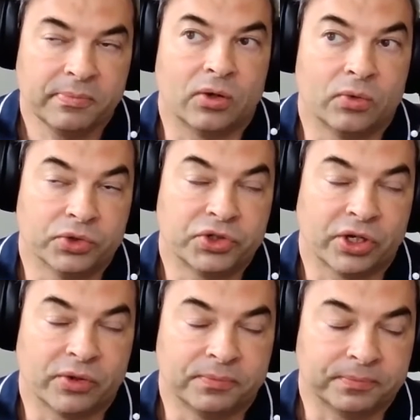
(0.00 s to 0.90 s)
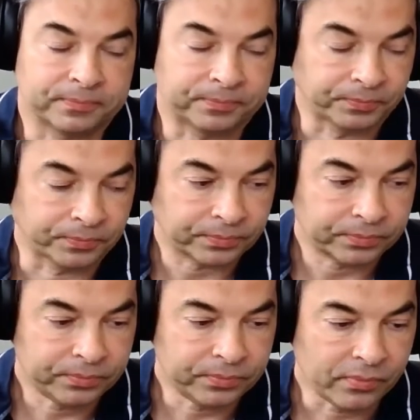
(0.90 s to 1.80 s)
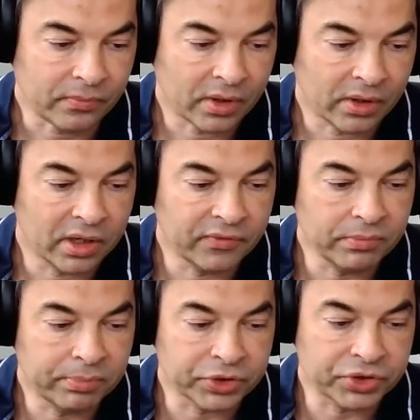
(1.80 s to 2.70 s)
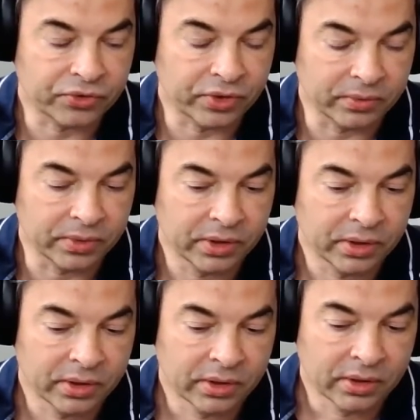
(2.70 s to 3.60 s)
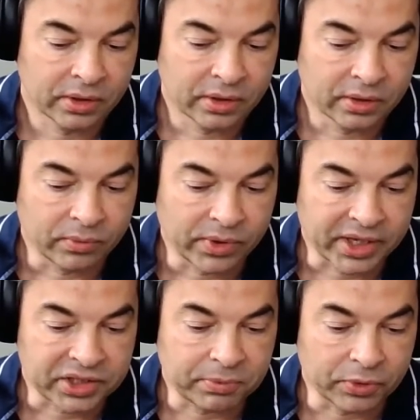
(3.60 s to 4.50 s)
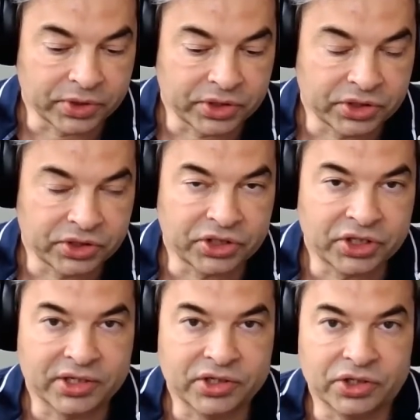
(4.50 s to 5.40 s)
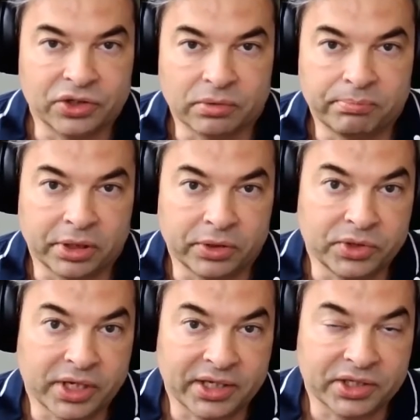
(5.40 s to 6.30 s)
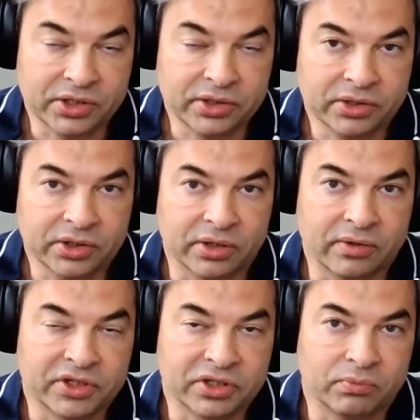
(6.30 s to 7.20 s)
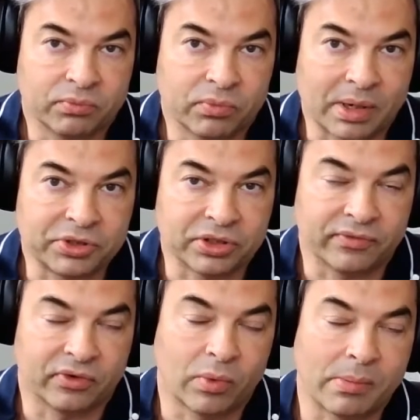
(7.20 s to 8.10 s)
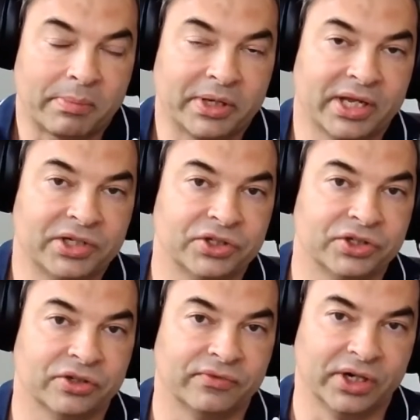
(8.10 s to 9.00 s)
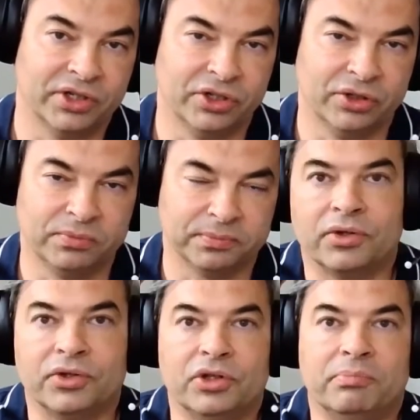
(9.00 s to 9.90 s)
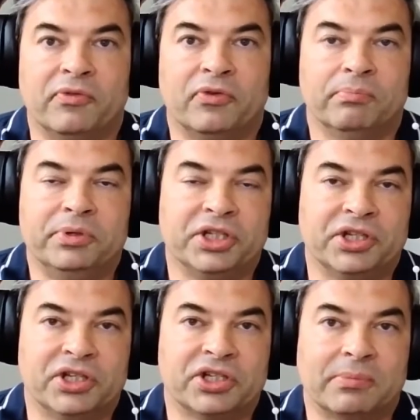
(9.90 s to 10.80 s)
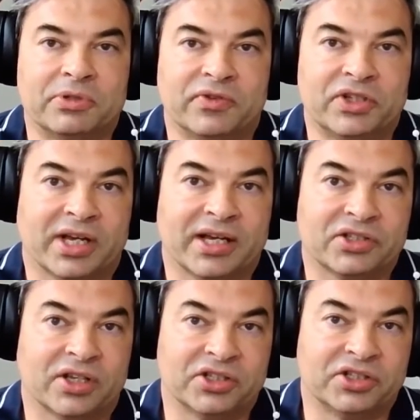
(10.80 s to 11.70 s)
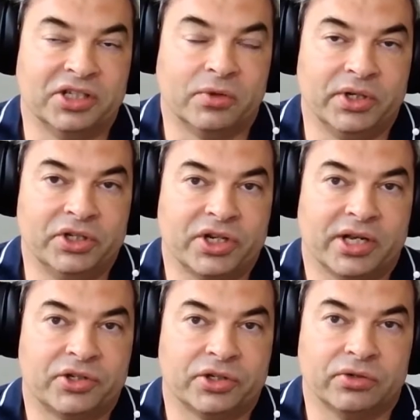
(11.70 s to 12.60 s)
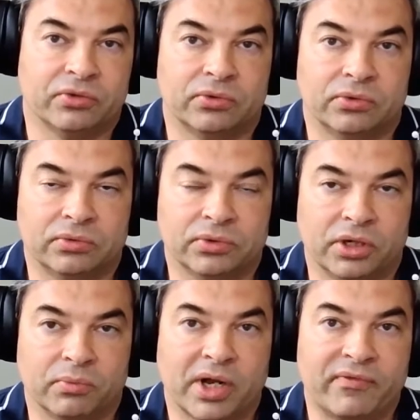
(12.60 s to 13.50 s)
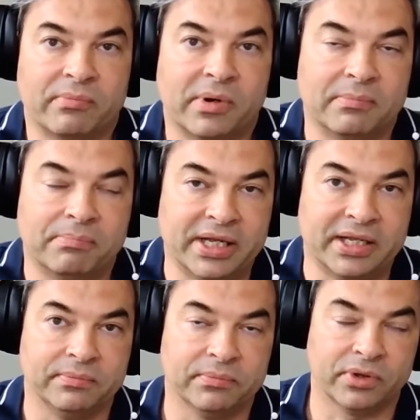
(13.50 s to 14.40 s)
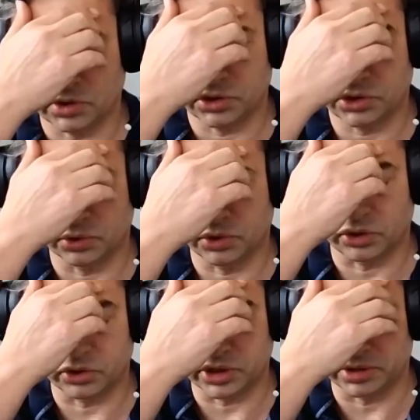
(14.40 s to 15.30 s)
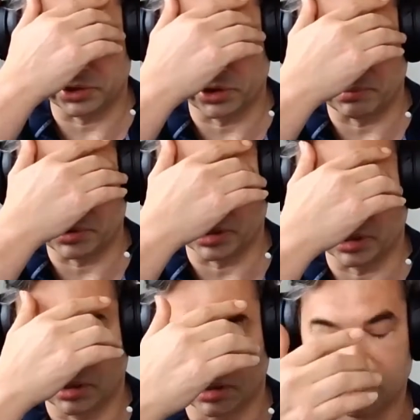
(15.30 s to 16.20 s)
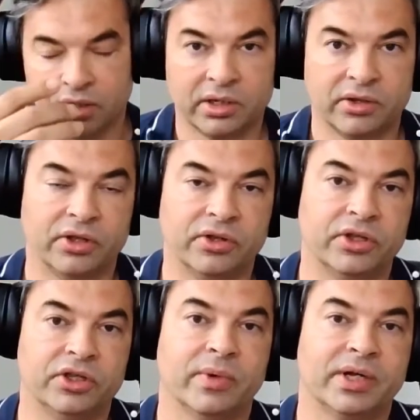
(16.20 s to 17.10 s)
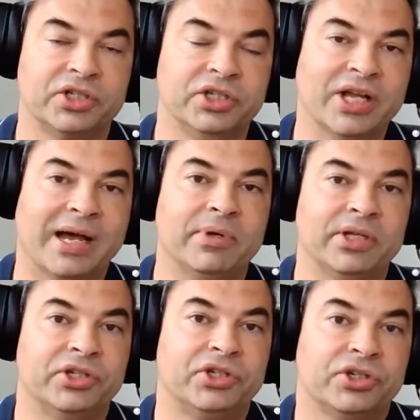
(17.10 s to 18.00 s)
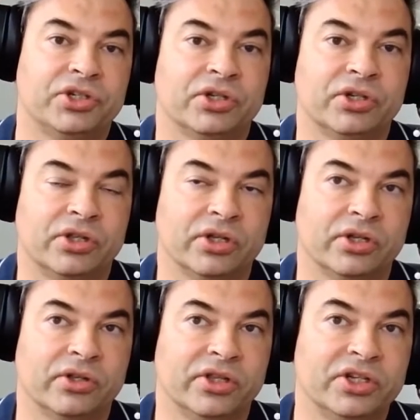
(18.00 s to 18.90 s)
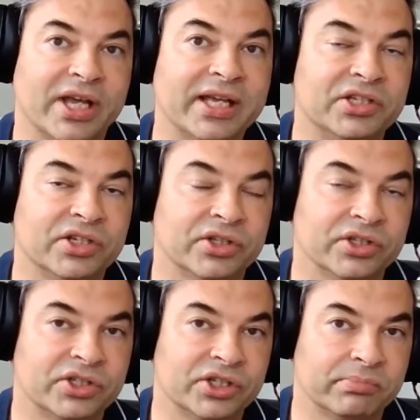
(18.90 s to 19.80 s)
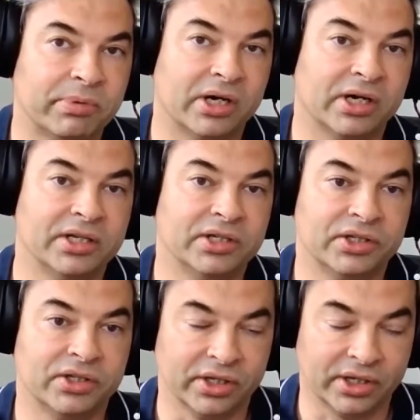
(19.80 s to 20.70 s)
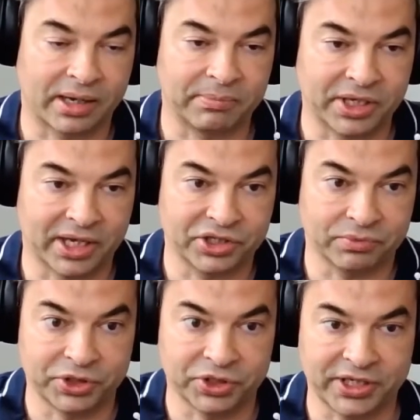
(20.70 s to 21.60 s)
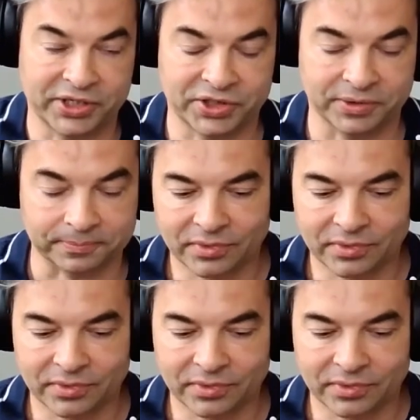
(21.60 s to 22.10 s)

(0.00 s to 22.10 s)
Also, if you push through with exploits, there's a chance that you could pollute data. If it's a web server or web application server and you perform particular types of attacks like SQL injection or whatever it might be, stored cross-site scripting, that you actually damage the data that sits behind the application which you're testing.